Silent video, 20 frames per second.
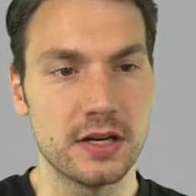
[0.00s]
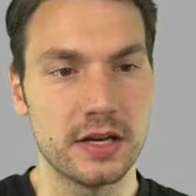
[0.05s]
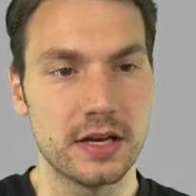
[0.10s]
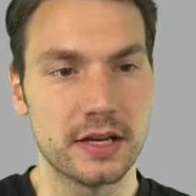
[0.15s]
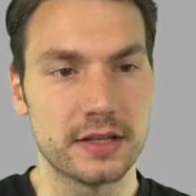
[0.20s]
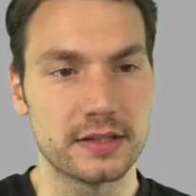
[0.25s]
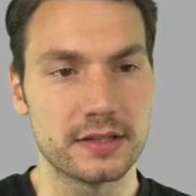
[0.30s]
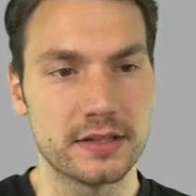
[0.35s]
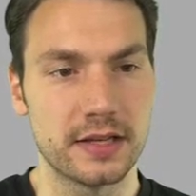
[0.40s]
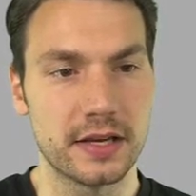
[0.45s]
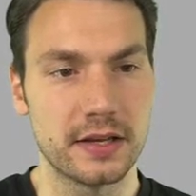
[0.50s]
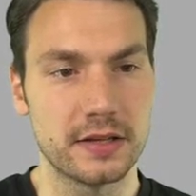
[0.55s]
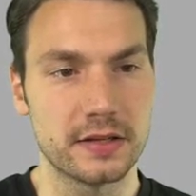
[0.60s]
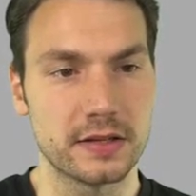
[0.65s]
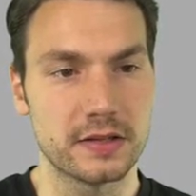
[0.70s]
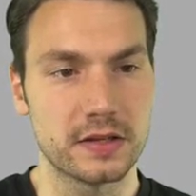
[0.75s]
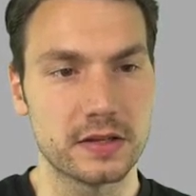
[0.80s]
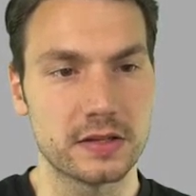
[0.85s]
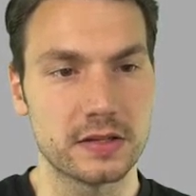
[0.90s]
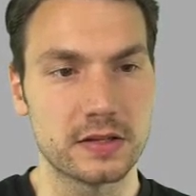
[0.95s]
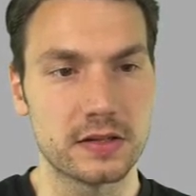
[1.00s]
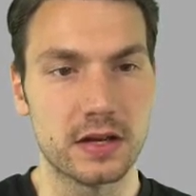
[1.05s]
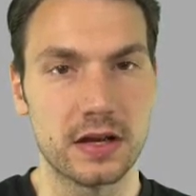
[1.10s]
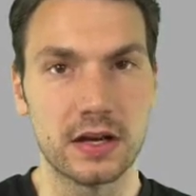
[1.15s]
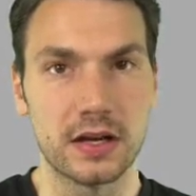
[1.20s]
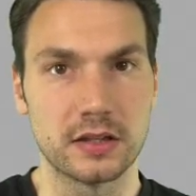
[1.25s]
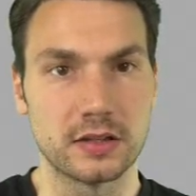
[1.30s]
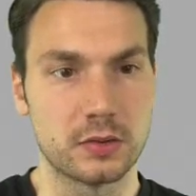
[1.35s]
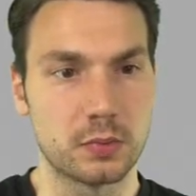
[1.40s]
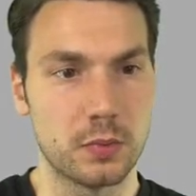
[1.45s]
and say this is
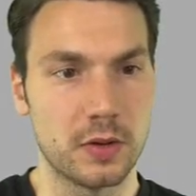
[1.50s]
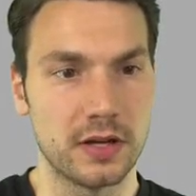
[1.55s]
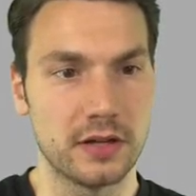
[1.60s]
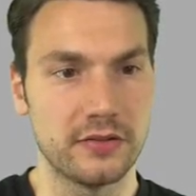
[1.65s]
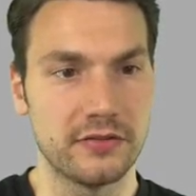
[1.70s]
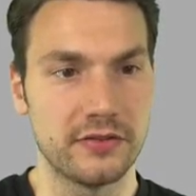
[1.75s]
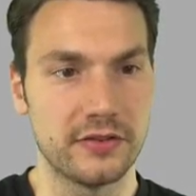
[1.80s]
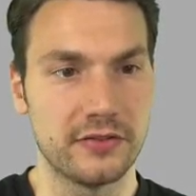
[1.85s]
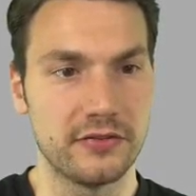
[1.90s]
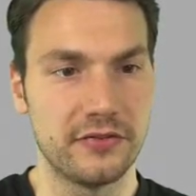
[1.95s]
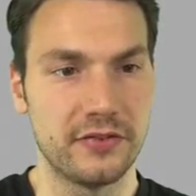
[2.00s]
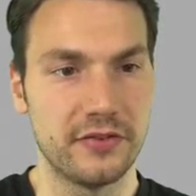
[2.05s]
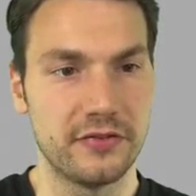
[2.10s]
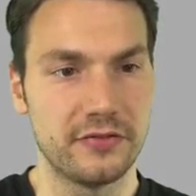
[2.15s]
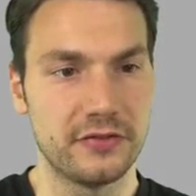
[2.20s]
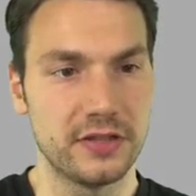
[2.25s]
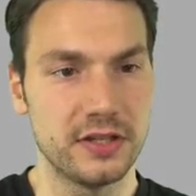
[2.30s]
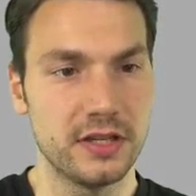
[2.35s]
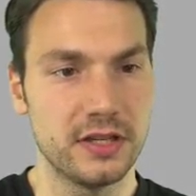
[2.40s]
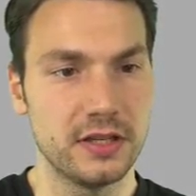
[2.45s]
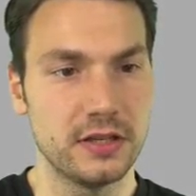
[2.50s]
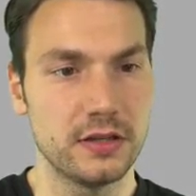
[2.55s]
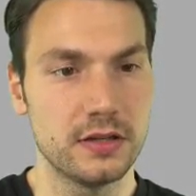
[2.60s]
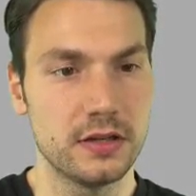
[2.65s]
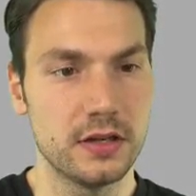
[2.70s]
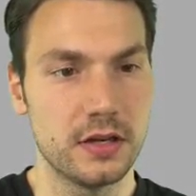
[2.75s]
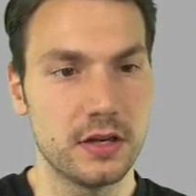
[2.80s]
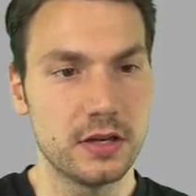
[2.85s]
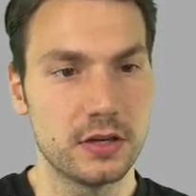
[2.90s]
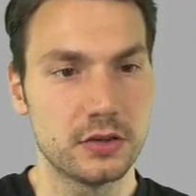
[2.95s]
12:15
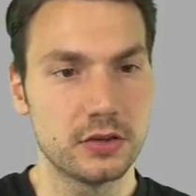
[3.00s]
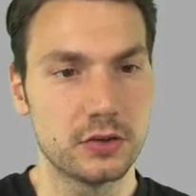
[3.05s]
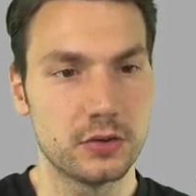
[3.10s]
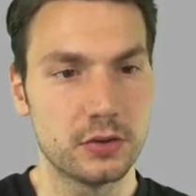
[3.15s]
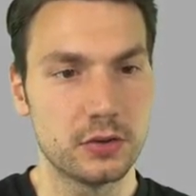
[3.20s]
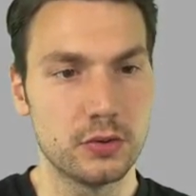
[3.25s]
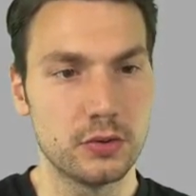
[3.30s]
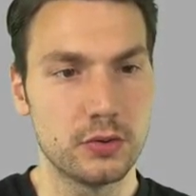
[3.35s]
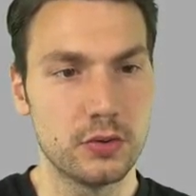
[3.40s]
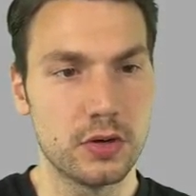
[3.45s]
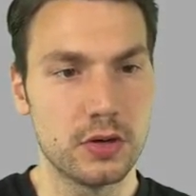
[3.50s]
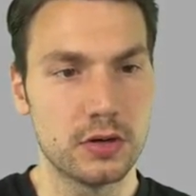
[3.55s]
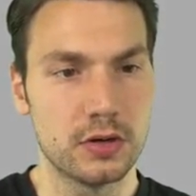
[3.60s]
to,